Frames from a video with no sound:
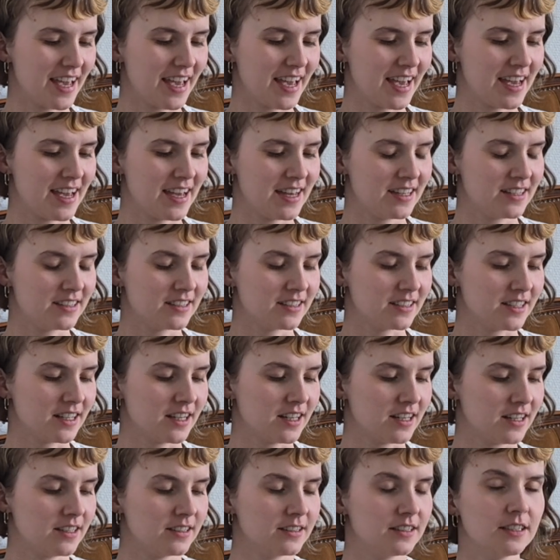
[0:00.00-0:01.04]
And
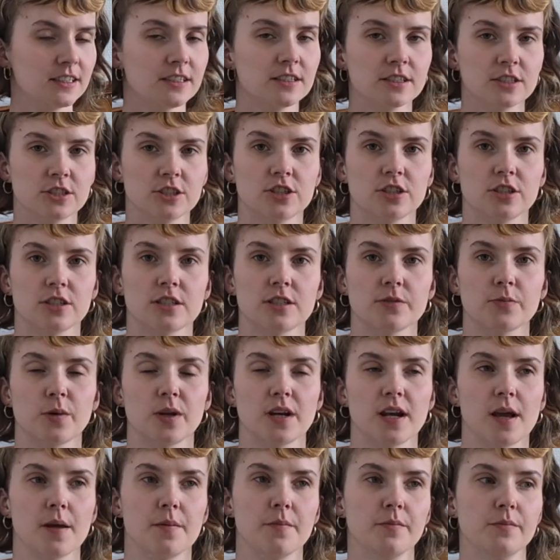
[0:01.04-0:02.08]
this is just what
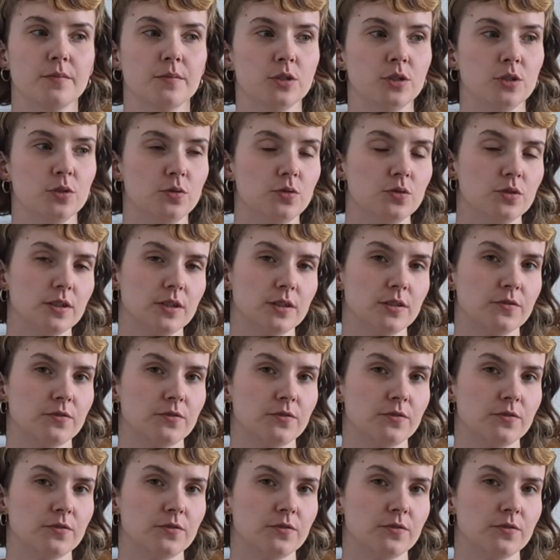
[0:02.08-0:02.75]
I'm using